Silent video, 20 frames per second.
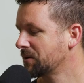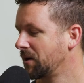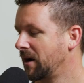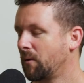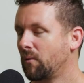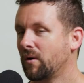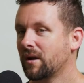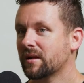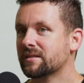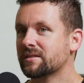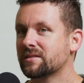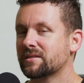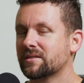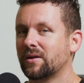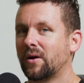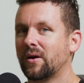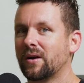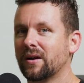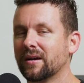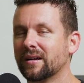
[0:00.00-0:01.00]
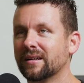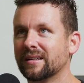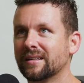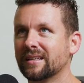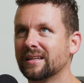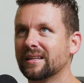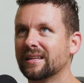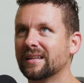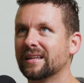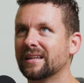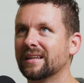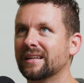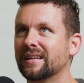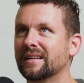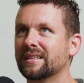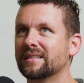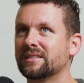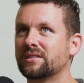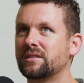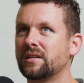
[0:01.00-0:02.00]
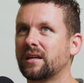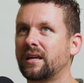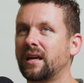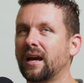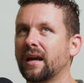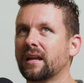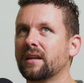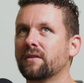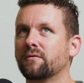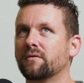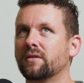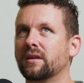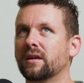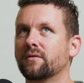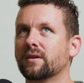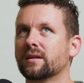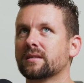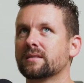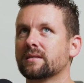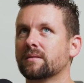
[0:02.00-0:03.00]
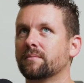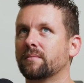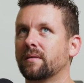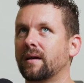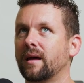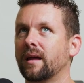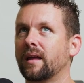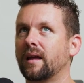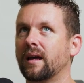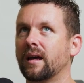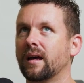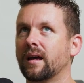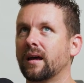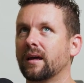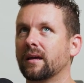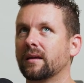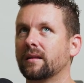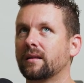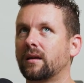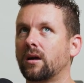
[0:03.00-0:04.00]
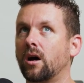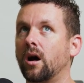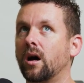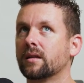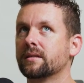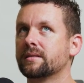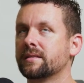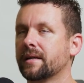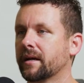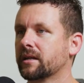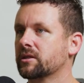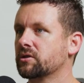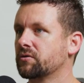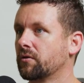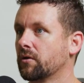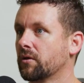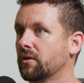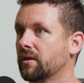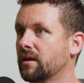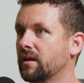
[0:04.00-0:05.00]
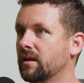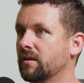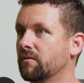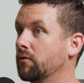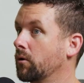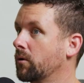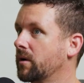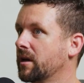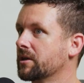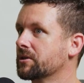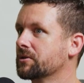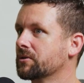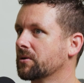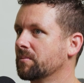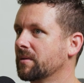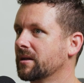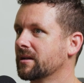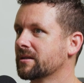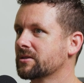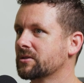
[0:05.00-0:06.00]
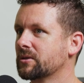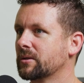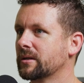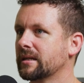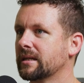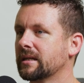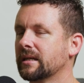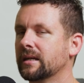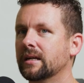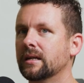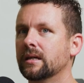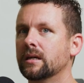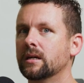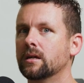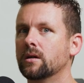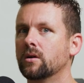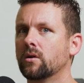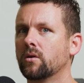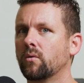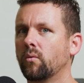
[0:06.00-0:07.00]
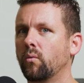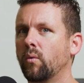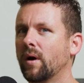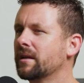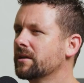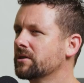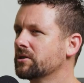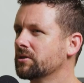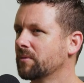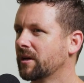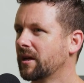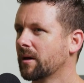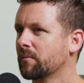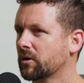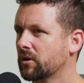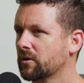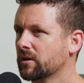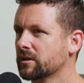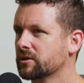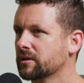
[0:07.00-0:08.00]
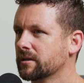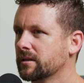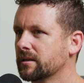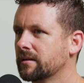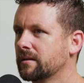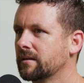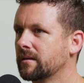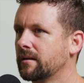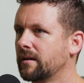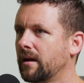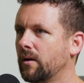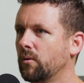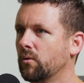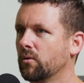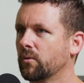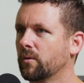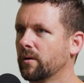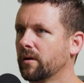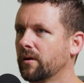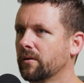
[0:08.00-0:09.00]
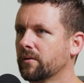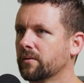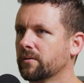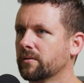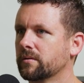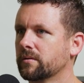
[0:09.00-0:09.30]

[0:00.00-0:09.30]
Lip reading: I want to start to kind of give us some context for the vocational ministry. When did you become a Christian? How old were you?